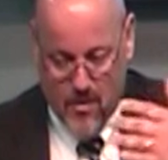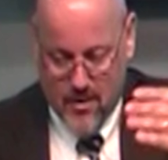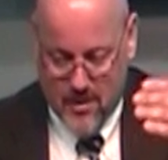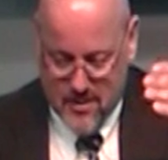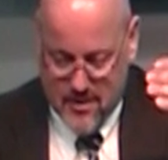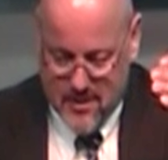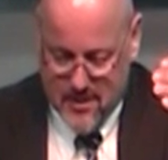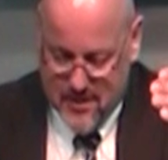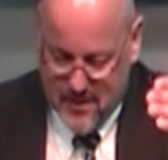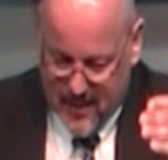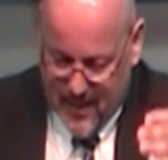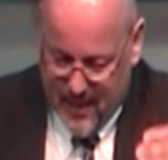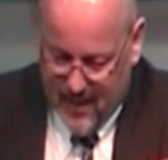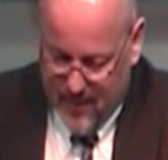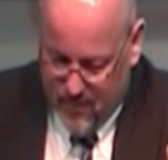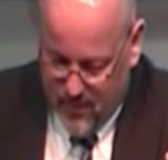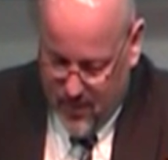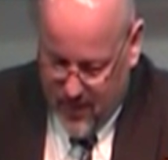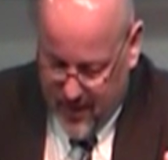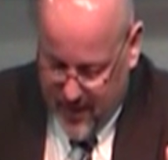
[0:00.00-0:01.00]
was the
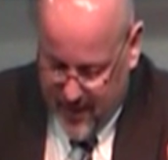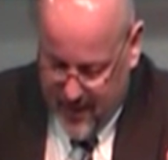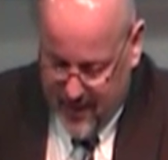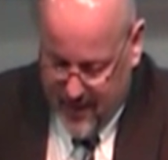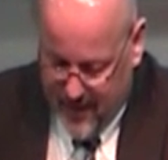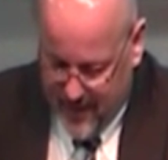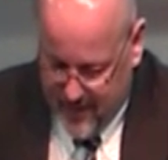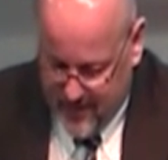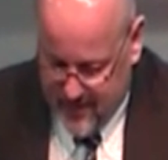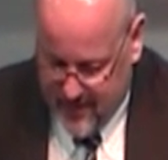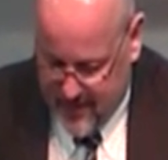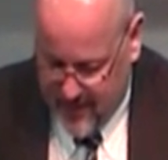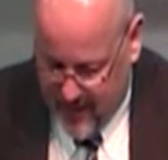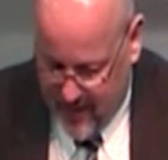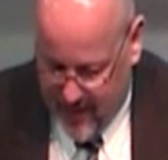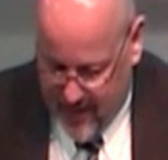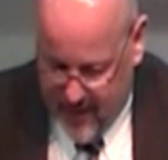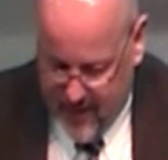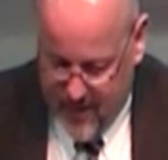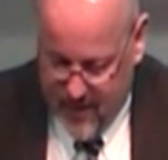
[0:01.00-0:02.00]
same way as
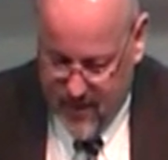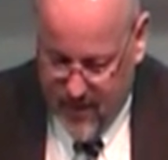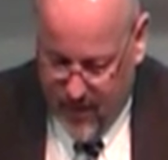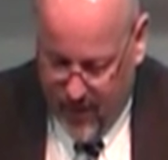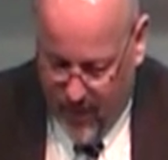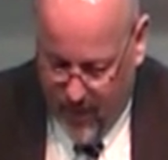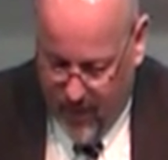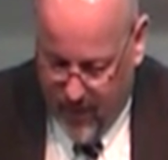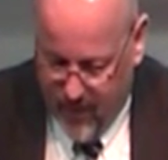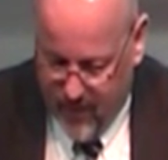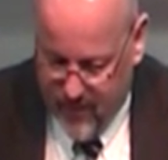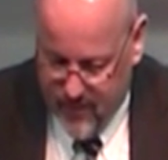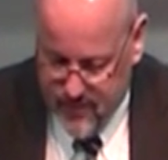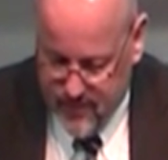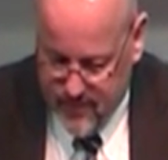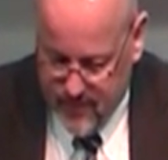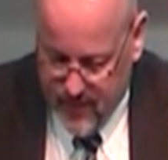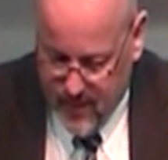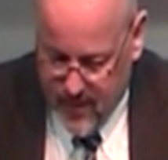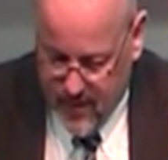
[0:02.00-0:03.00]
they are.
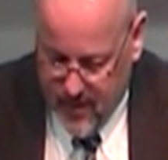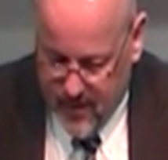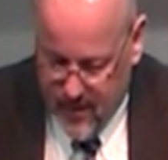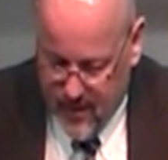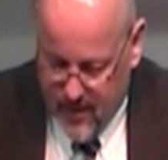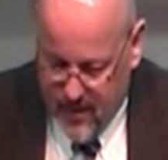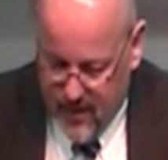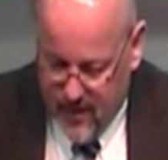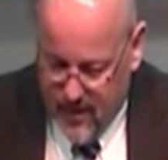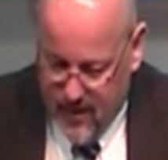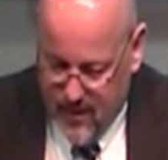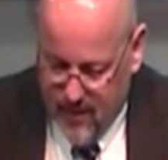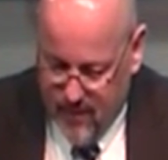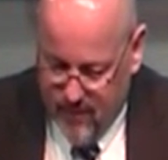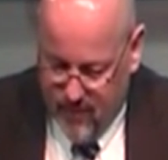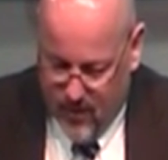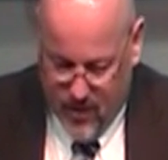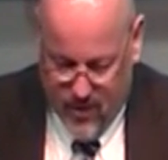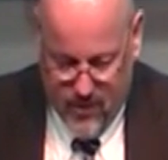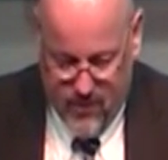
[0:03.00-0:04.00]

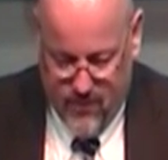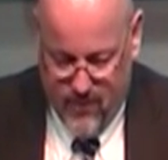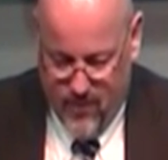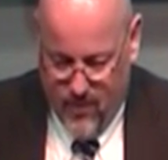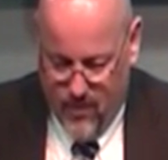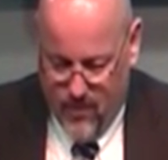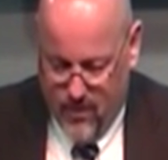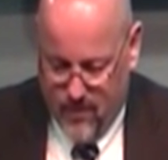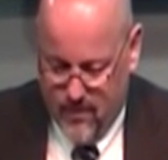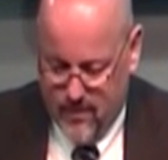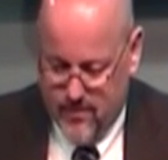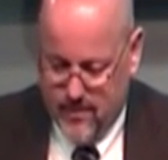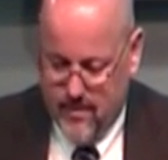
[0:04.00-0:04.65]
Verse 4.